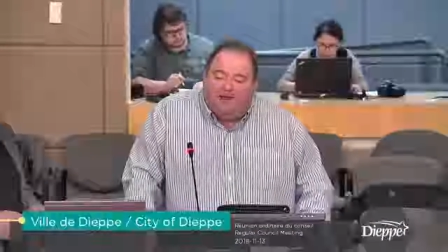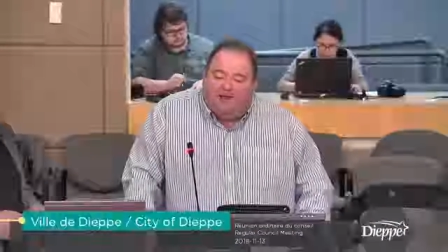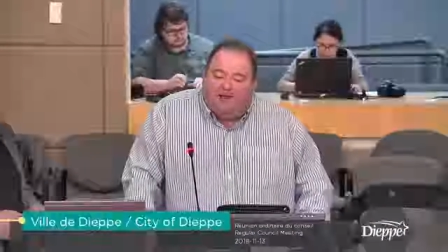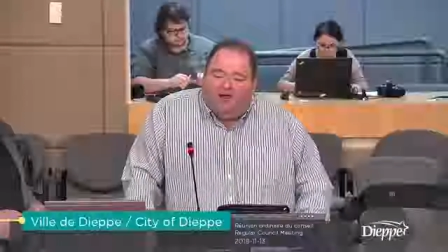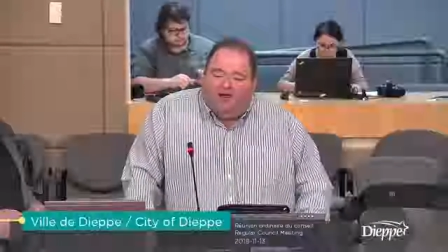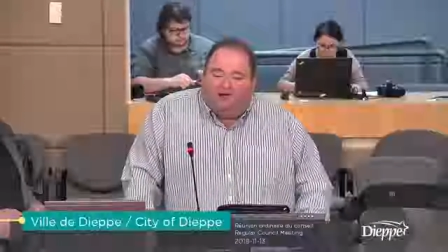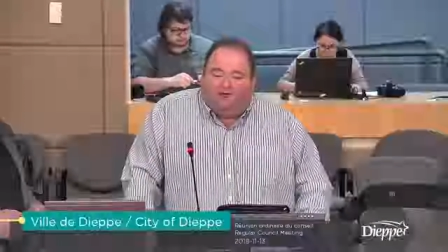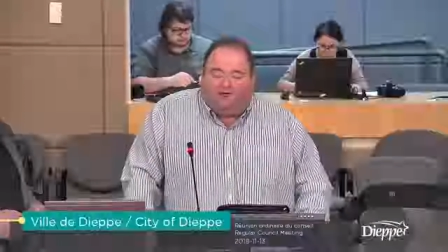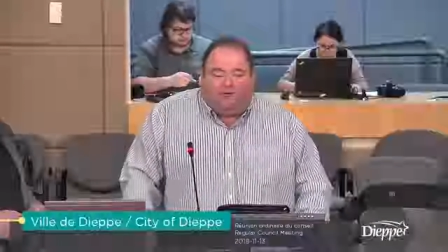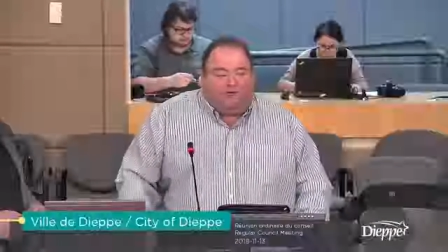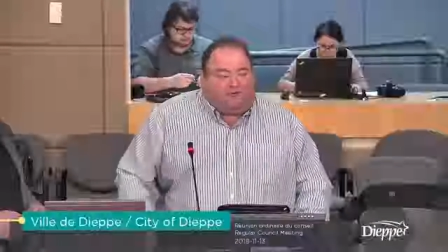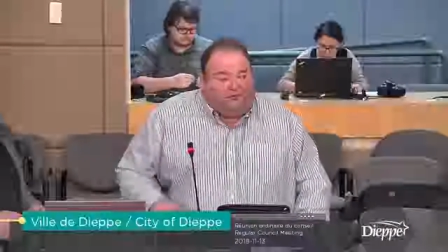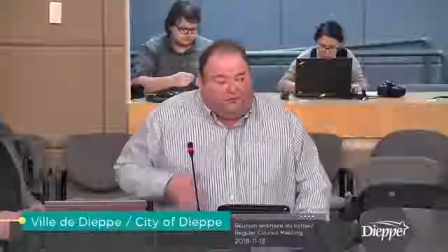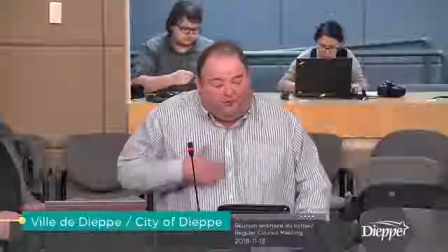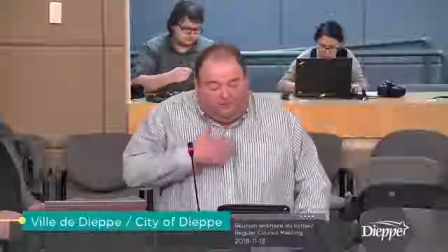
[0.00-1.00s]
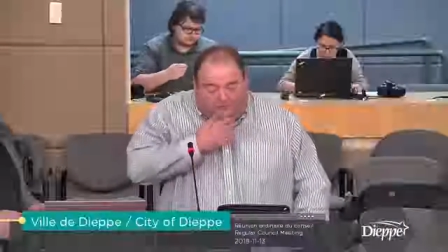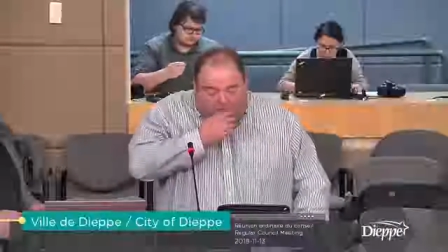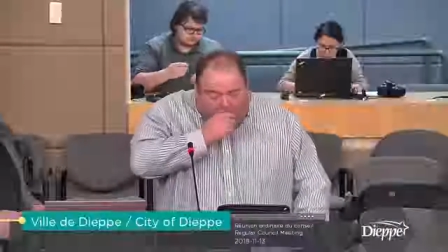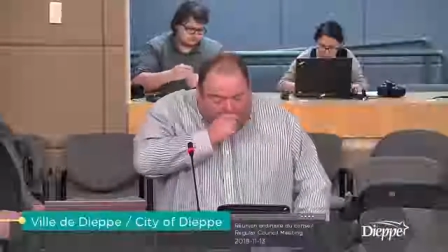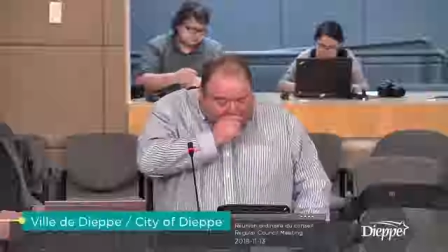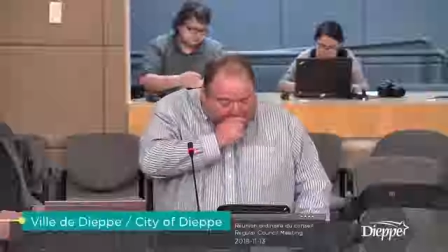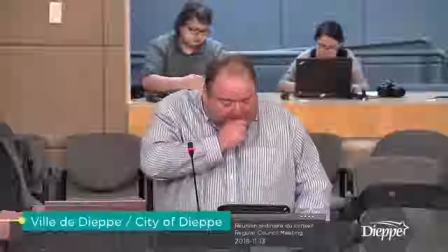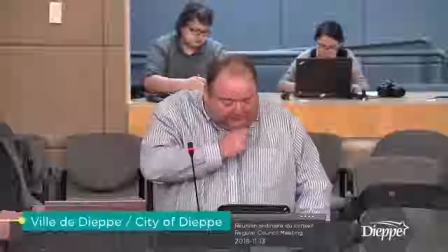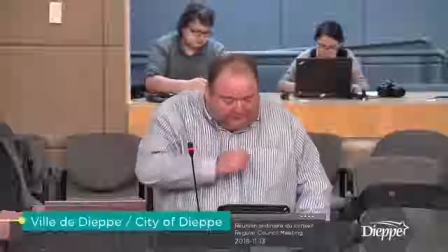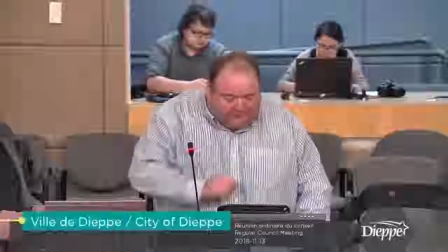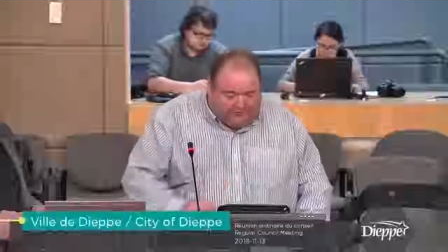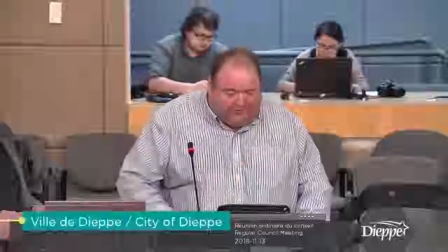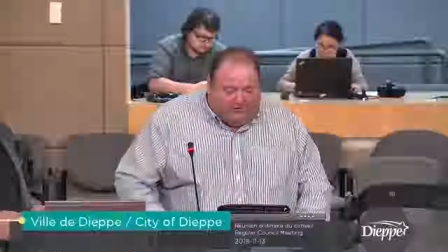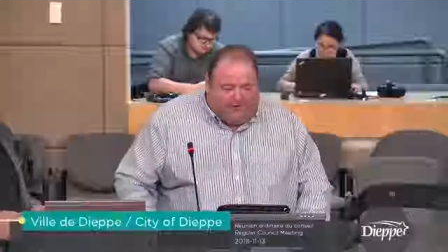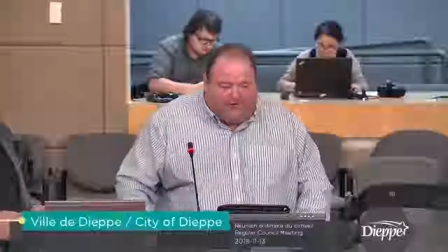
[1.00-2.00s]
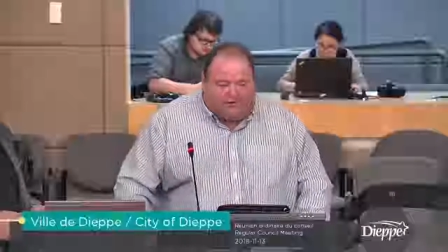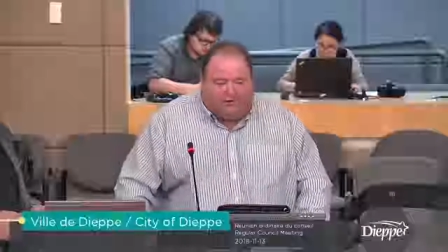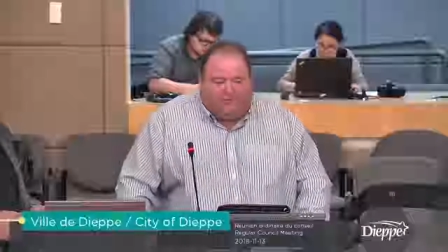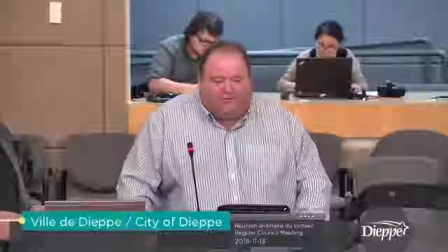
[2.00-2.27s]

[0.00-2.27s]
flying around all over the place like that.